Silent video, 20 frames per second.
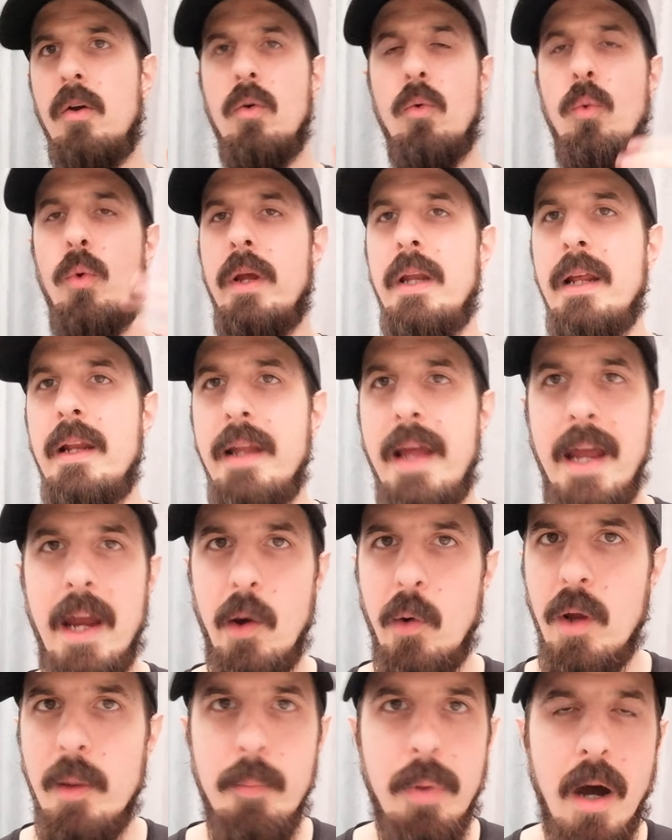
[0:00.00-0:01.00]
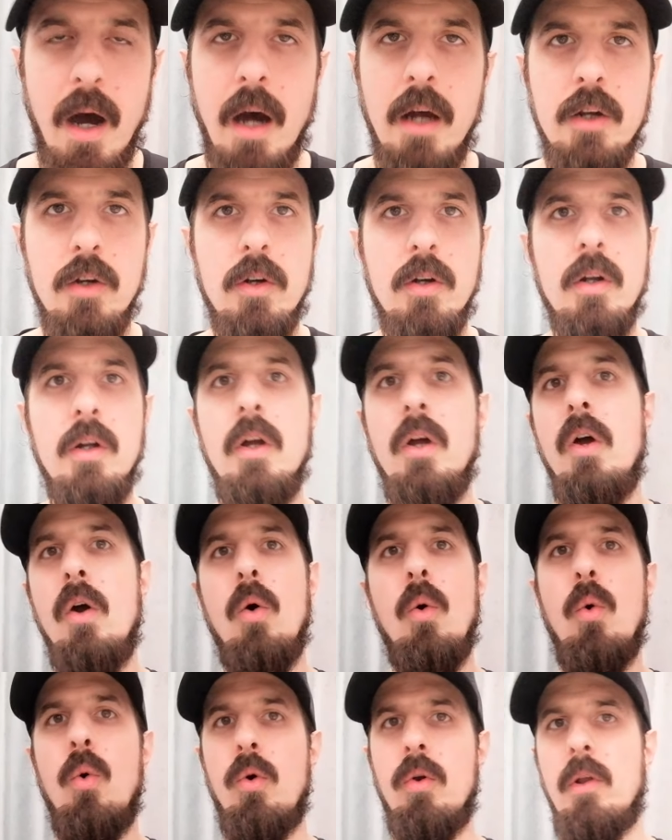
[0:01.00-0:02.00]
reading Harry Potter
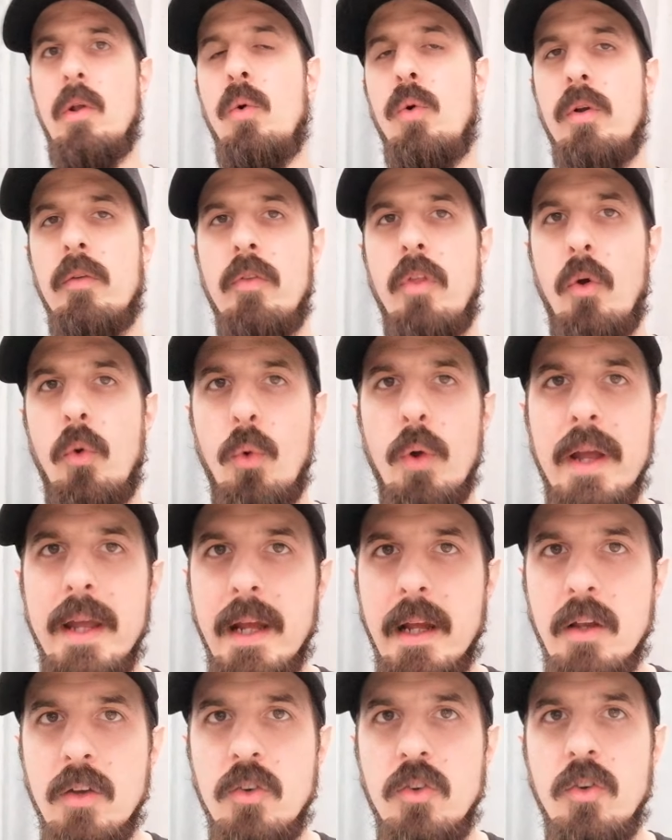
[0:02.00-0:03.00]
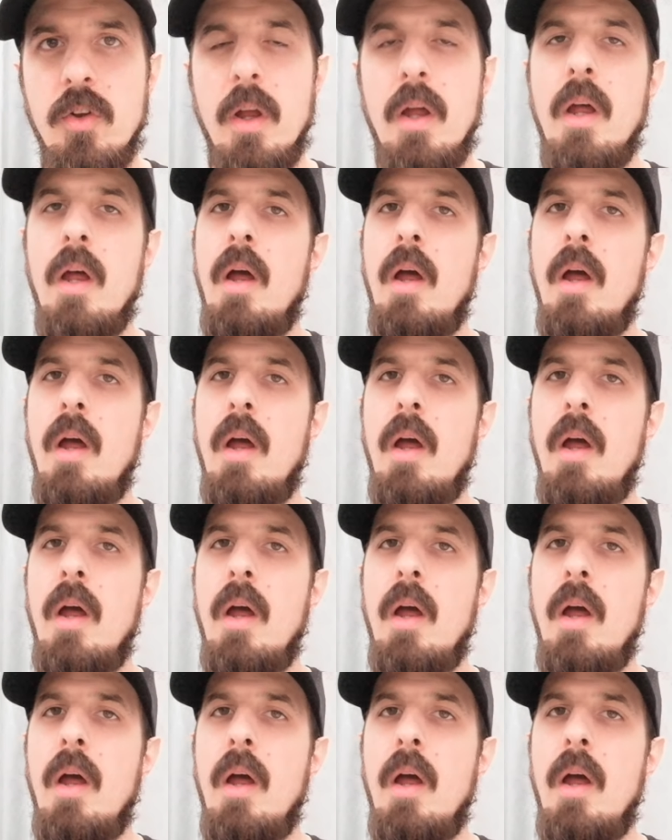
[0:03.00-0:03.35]
or Lord of the Rings,